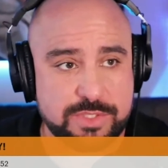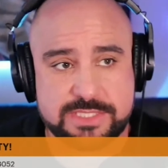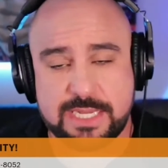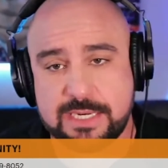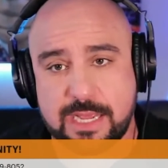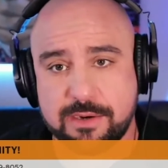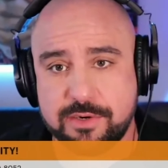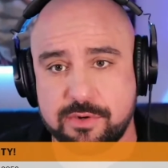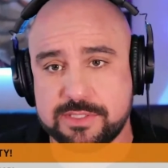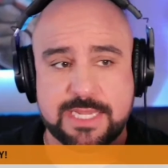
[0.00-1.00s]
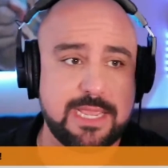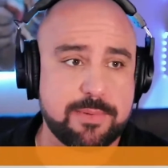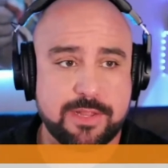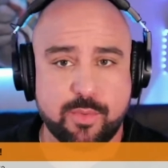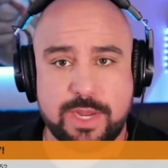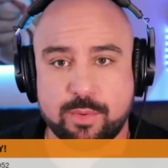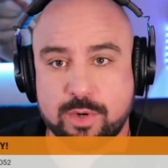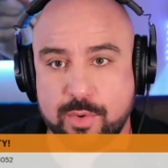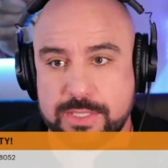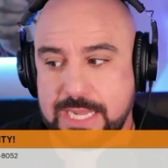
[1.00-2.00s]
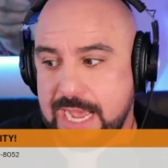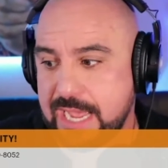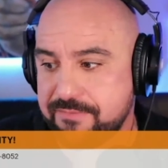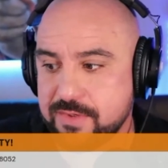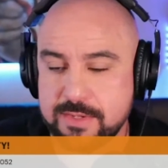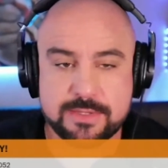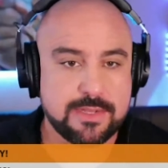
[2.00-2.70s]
We send out a notice. Hey, by the way, we're going live.